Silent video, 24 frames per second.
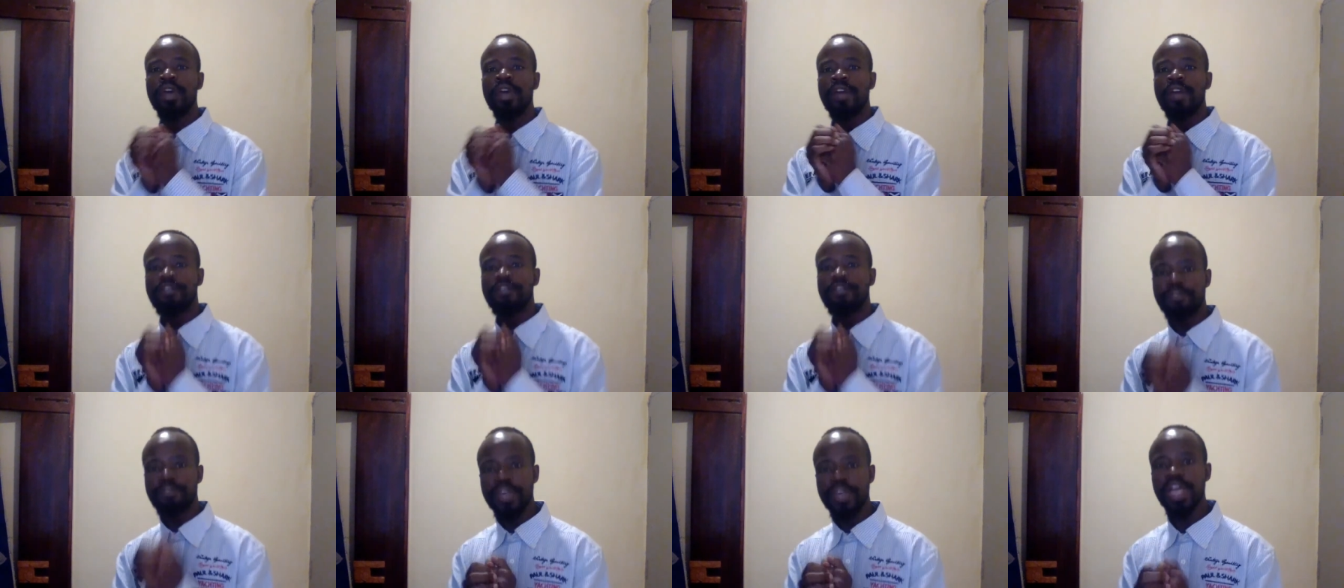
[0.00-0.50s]

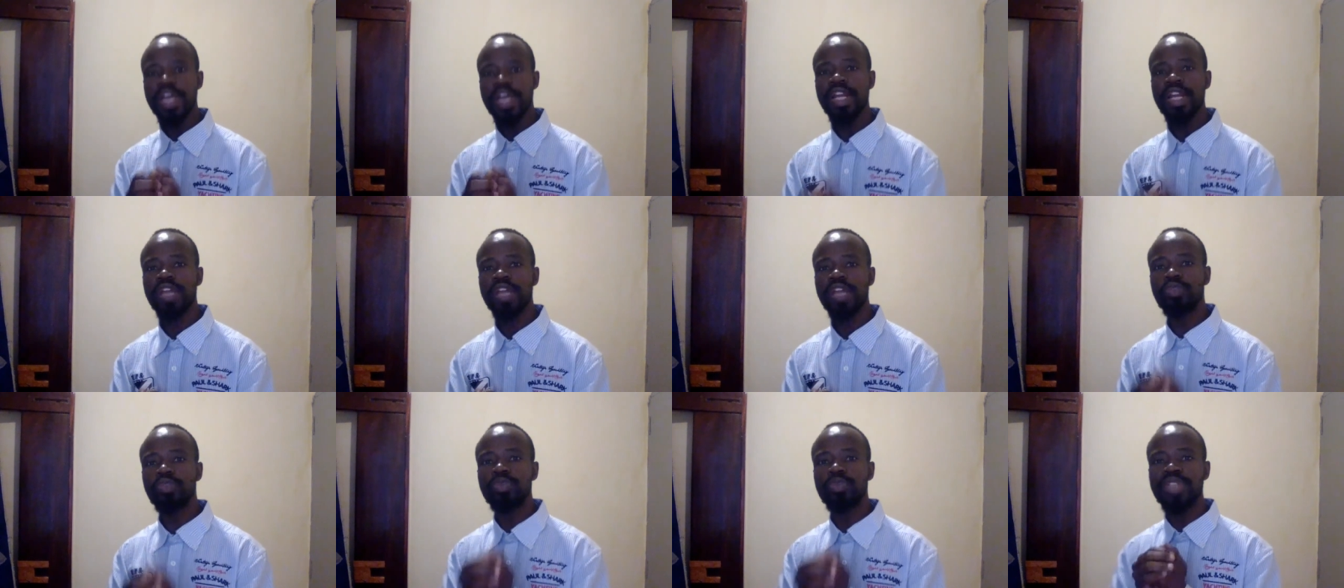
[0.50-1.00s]

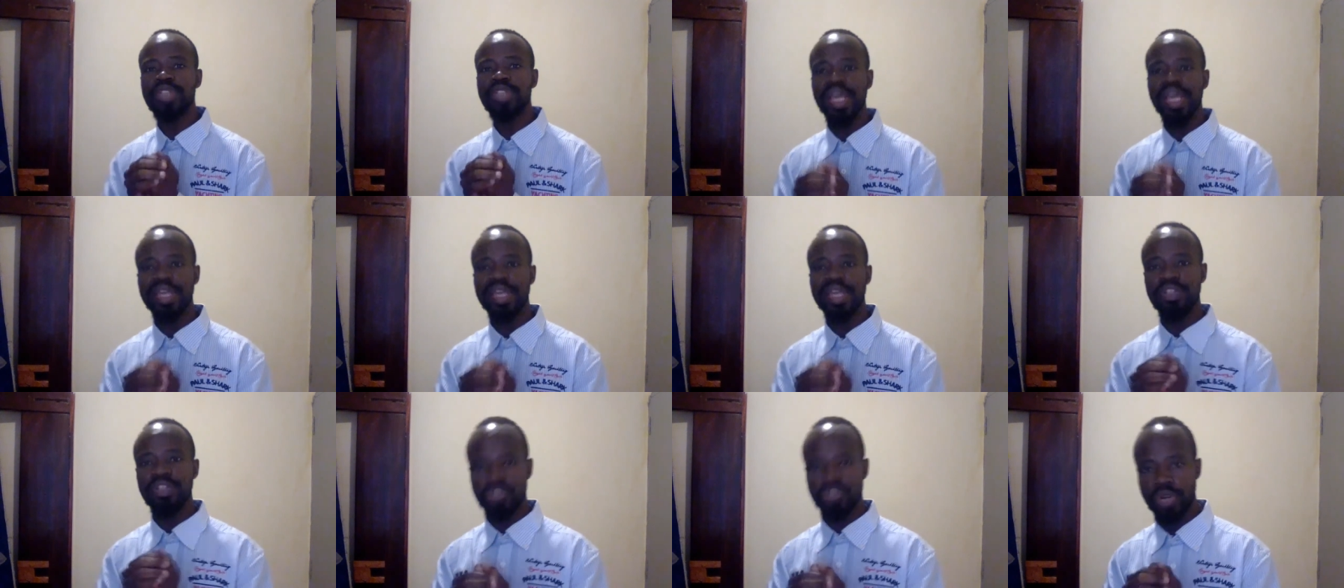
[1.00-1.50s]
failure to take
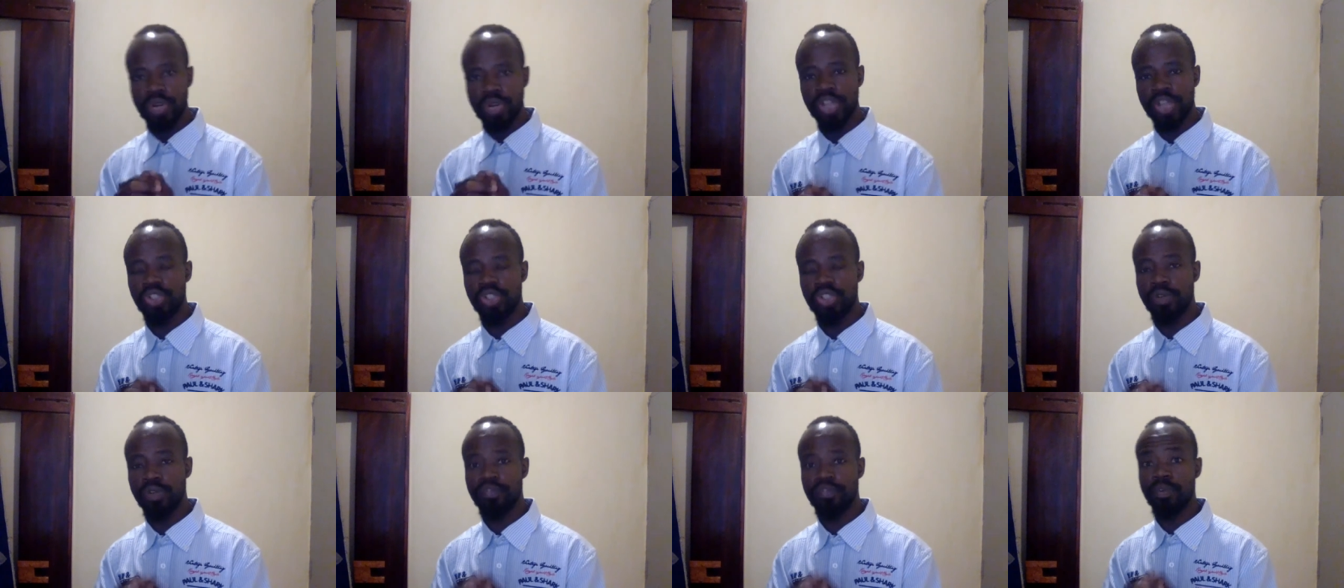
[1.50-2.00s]

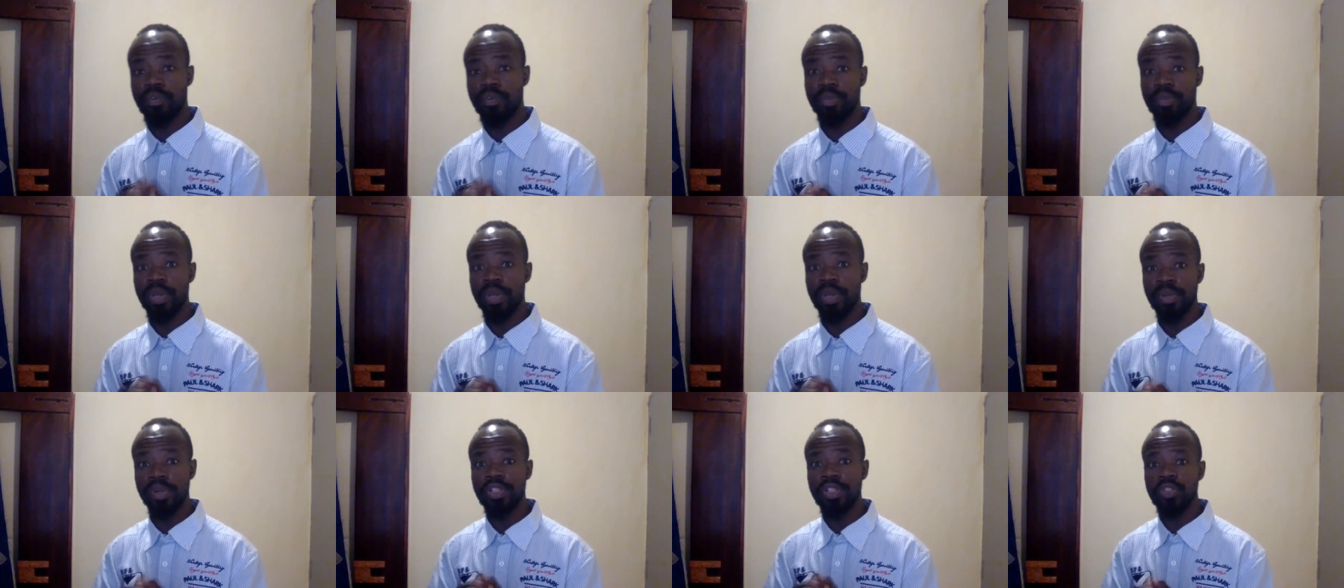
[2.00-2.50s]
instruction from the
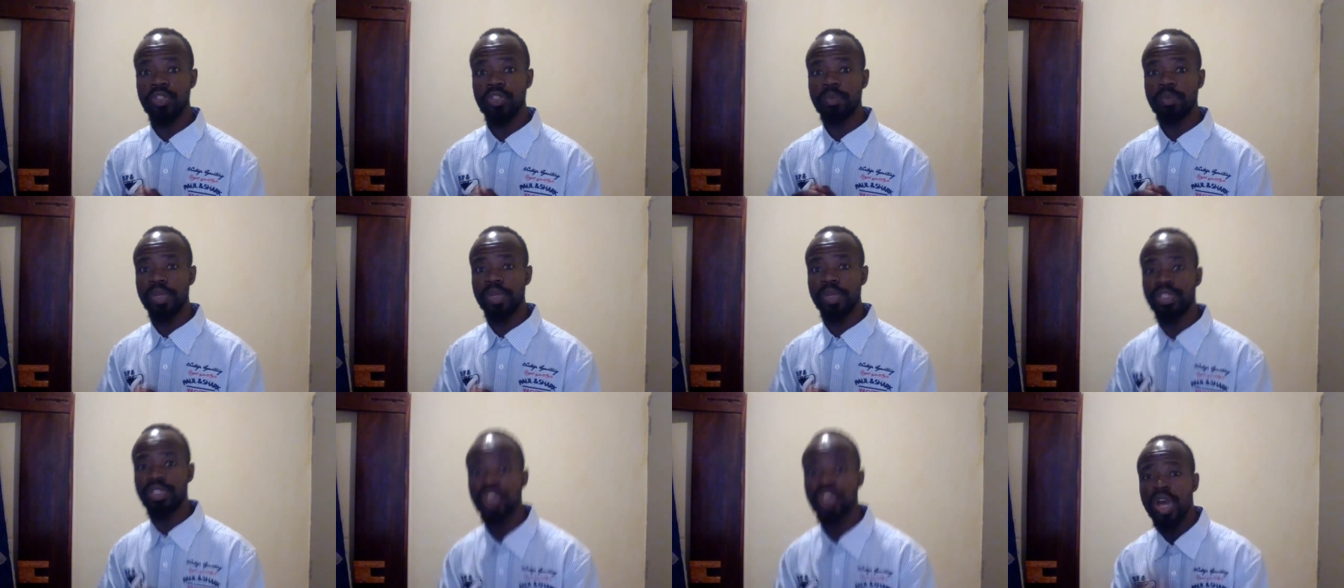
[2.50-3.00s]
Holy
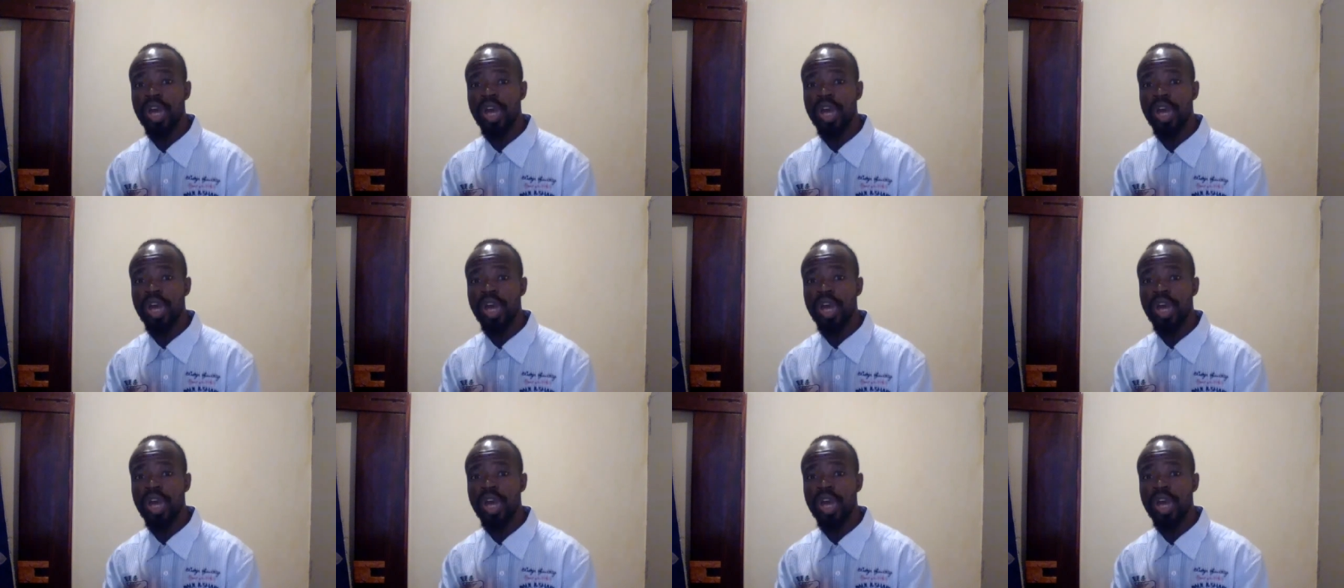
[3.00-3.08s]
Spirit